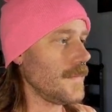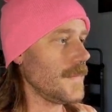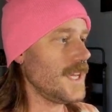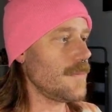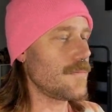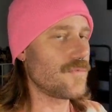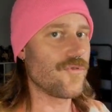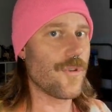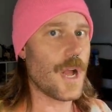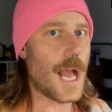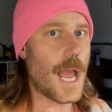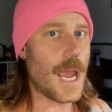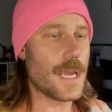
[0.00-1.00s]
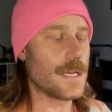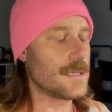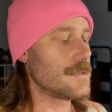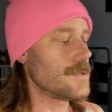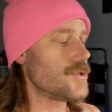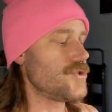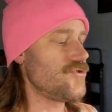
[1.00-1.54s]
Keep them dry.
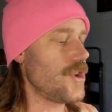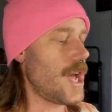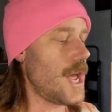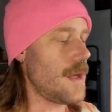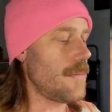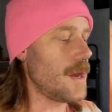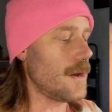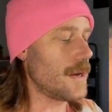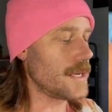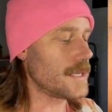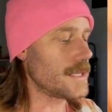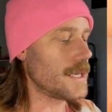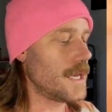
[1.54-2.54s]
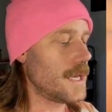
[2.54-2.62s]
Dry bearings.